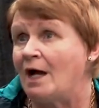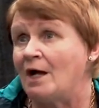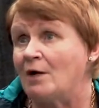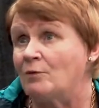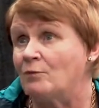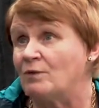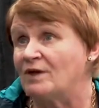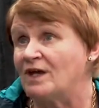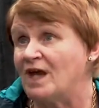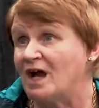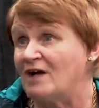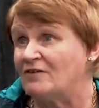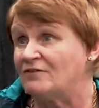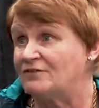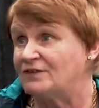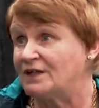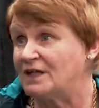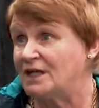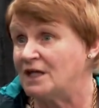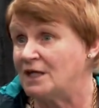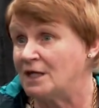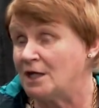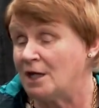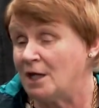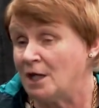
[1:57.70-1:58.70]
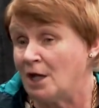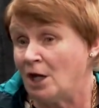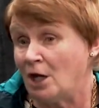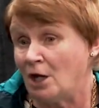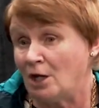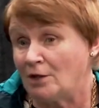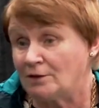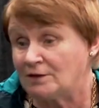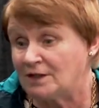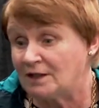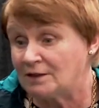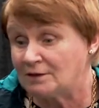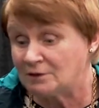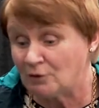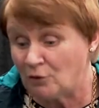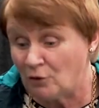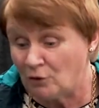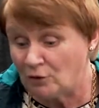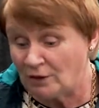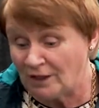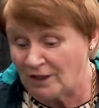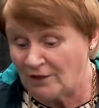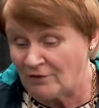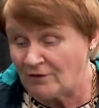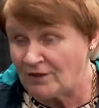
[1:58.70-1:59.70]
We have the
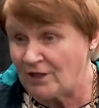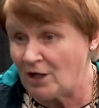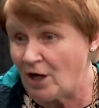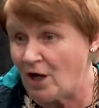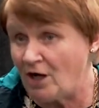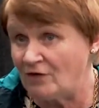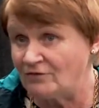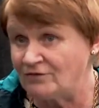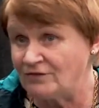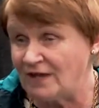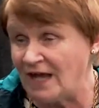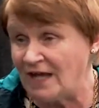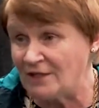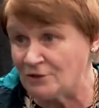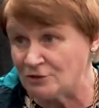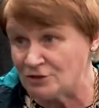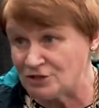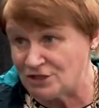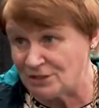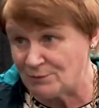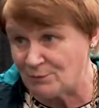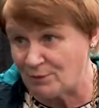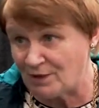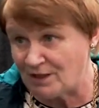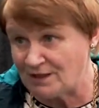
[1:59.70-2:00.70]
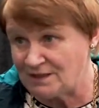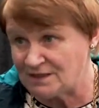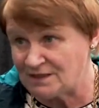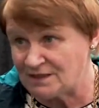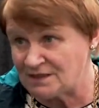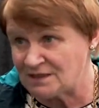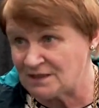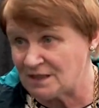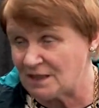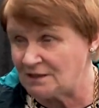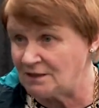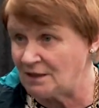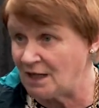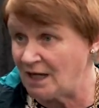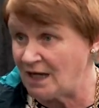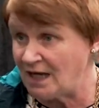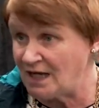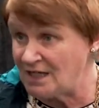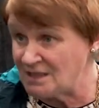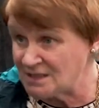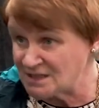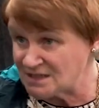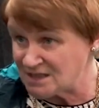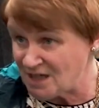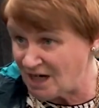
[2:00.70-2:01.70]
whole area of the energy prices
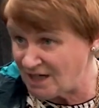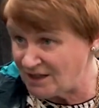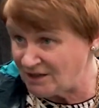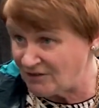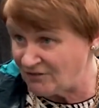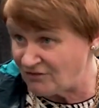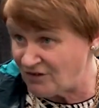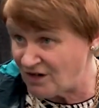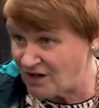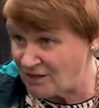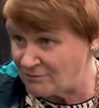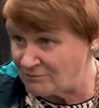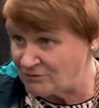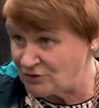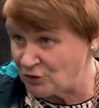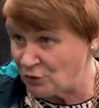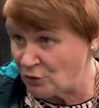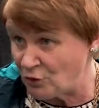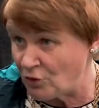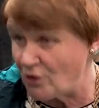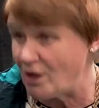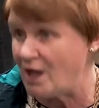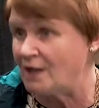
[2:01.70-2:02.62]
inside the farm door